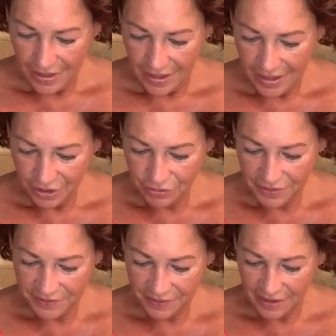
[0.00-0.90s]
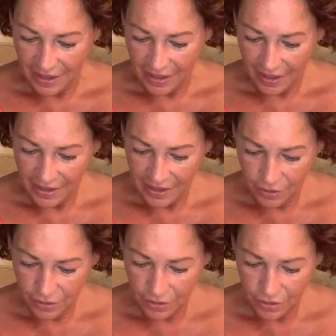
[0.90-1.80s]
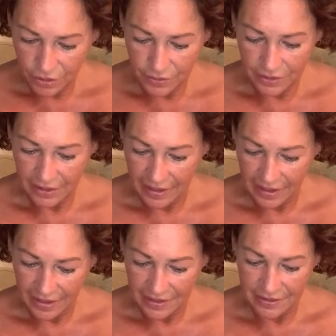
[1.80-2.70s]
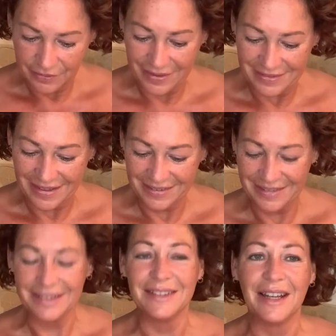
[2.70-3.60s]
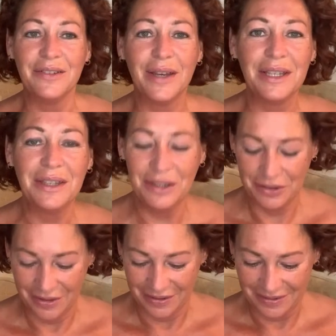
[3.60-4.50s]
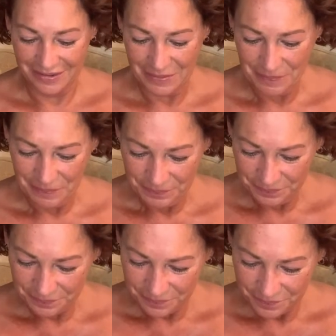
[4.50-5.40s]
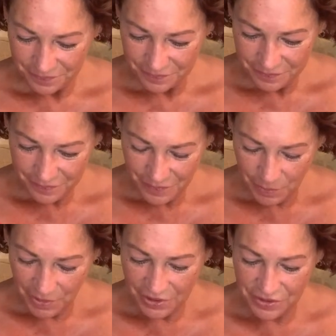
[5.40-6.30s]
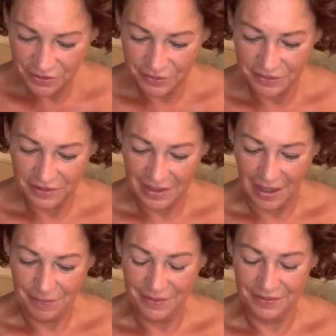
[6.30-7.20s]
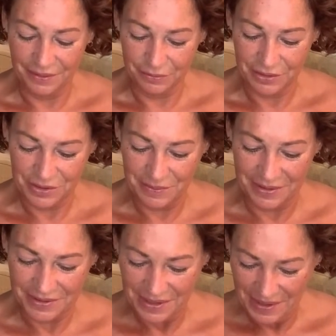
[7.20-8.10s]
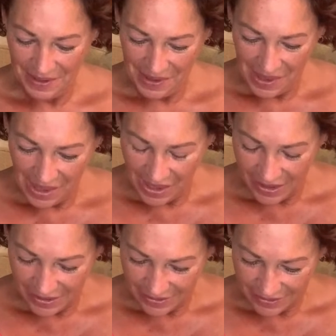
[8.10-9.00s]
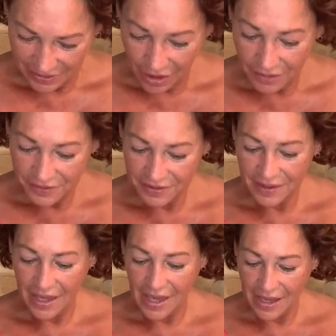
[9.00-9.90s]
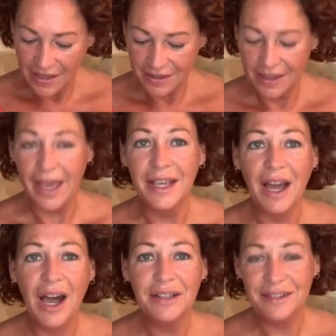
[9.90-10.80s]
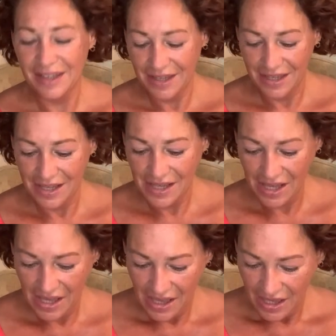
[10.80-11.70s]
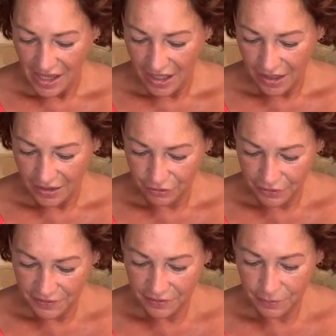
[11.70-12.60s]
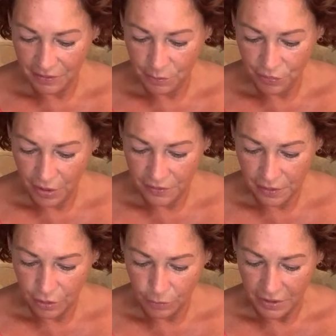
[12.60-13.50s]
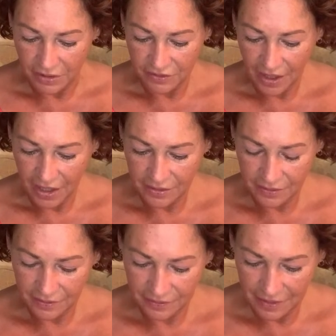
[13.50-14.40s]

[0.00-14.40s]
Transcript: And Chris is here. Hey, oh, Claire, you look fantastic today. Thank you, Chris. Pictures or it didn't happen, says Rich Mitch. Carty's here. Hey, Carty. Chris is wearing Prada L'Homme Intense.